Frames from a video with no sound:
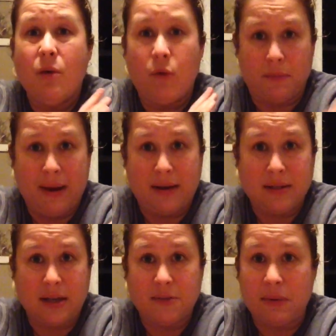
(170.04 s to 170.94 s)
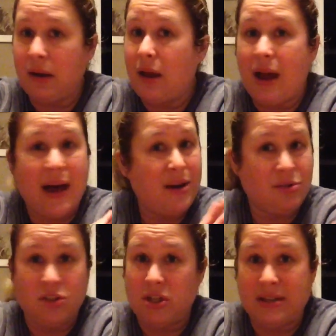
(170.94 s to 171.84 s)
with my ex-husband. I don't
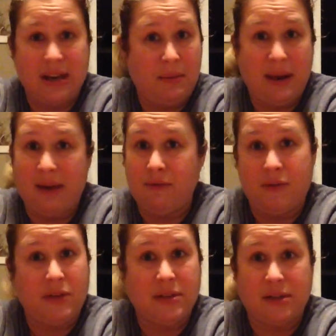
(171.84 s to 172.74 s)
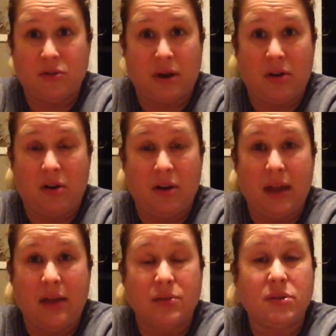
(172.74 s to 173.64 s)
suggest anybody having 56 credit card
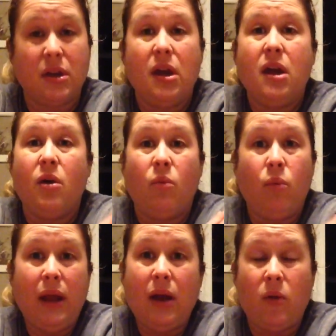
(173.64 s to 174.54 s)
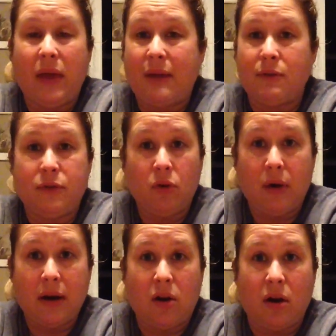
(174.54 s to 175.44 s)
accounts. We only have a few
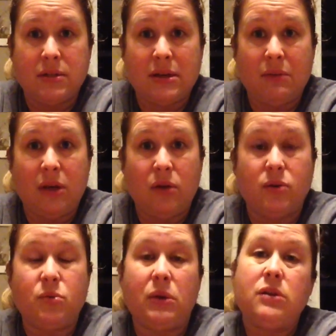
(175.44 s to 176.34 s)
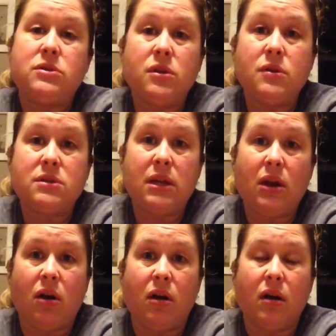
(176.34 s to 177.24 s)
credit cards that we use. We used to use
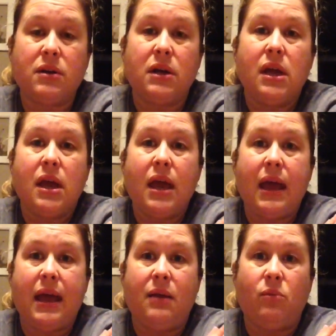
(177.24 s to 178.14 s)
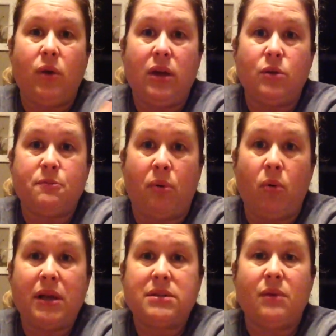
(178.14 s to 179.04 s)
CitiCard, and we used
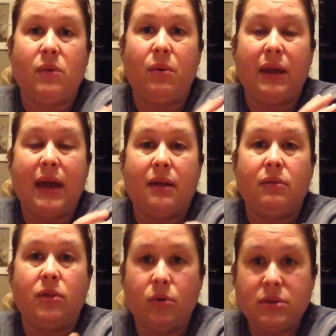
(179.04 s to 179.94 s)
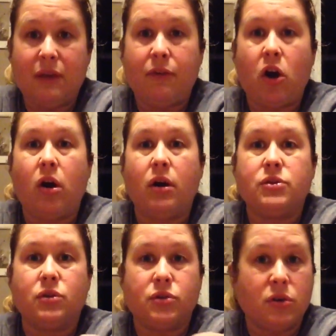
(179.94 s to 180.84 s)
points, and we would get Lowe's gift
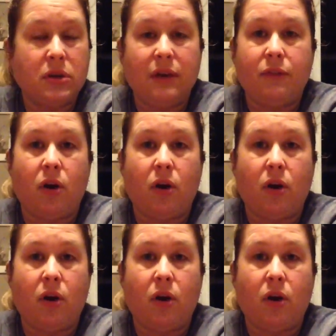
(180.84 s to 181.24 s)
cards or certain gift